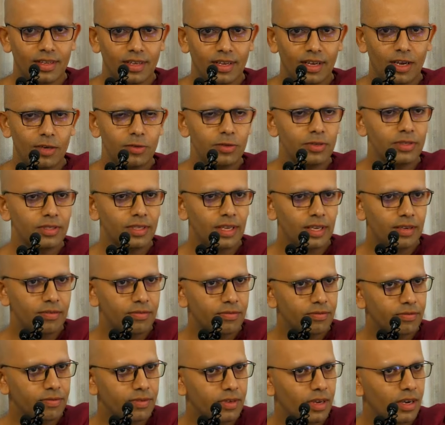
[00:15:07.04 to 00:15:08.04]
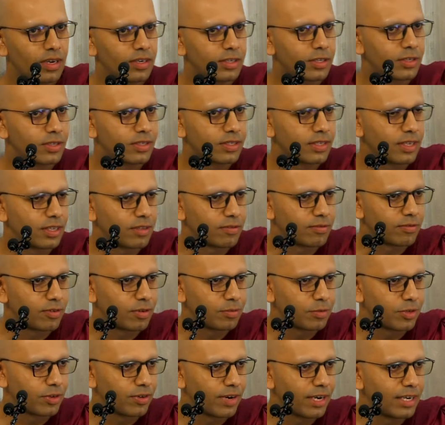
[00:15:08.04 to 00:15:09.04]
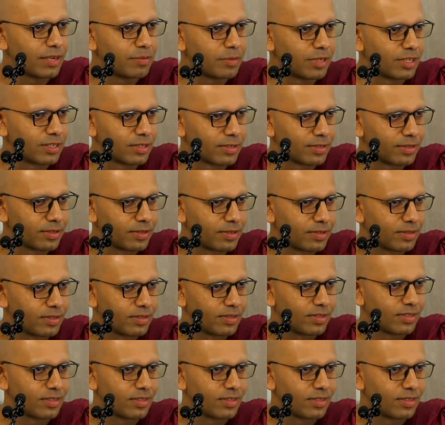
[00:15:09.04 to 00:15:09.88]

How to safeguard yourself from your enemies.